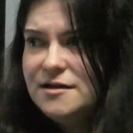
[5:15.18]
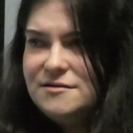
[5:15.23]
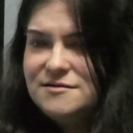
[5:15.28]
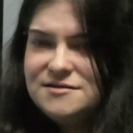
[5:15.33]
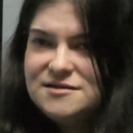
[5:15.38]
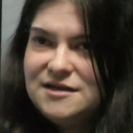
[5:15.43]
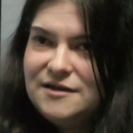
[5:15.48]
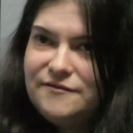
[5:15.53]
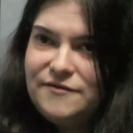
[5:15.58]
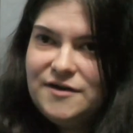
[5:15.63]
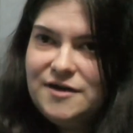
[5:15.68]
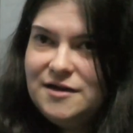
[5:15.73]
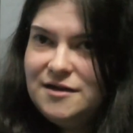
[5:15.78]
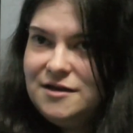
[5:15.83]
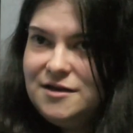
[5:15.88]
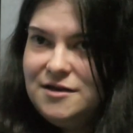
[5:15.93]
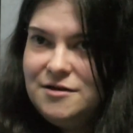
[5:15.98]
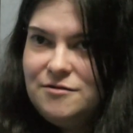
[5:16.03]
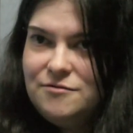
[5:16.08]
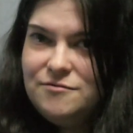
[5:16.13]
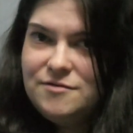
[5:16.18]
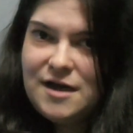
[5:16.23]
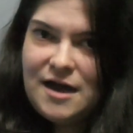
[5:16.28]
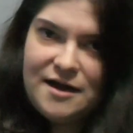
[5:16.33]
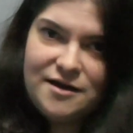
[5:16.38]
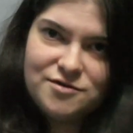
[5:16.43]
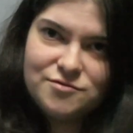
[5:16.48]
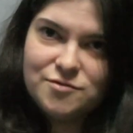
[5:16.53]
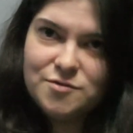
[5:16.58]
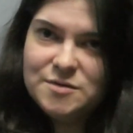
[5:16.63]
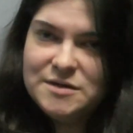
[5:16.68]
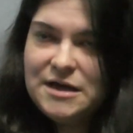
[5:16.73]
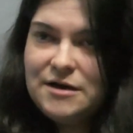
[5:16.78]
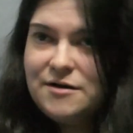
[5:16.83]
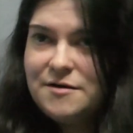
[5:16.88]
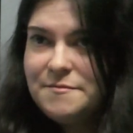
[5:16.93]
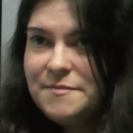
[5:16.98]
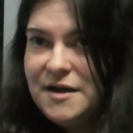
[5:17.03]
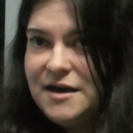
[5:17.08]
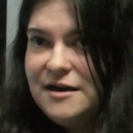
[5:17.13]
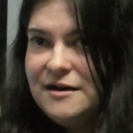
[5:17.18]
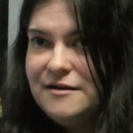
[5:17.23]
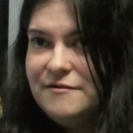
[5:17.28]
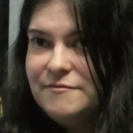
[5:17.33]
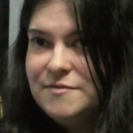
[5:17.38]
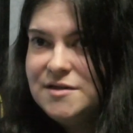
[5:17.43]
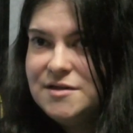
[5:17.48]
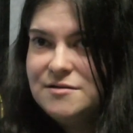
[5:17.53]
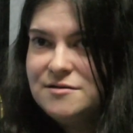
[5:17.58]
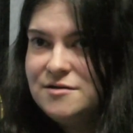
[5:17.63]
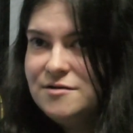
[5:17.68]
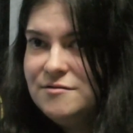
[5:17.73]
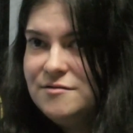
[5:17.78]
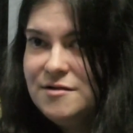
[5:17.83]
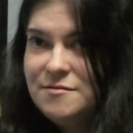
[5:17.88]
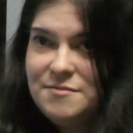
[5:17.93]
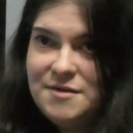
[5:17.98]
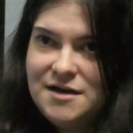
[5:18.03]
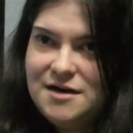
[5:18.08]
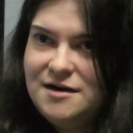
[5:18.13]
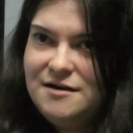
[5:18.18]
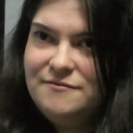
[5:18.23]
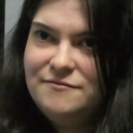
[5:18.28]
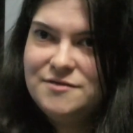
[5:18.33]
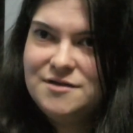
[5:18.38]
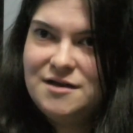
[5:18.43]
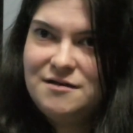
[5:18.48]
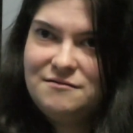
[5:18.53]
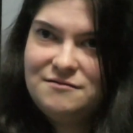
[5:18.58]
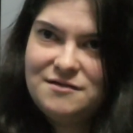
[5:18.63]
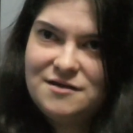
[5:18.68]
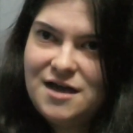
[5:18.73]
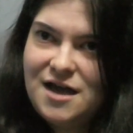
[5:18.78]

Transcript: And there's definitely no casual without competitive, but there's no competitive without the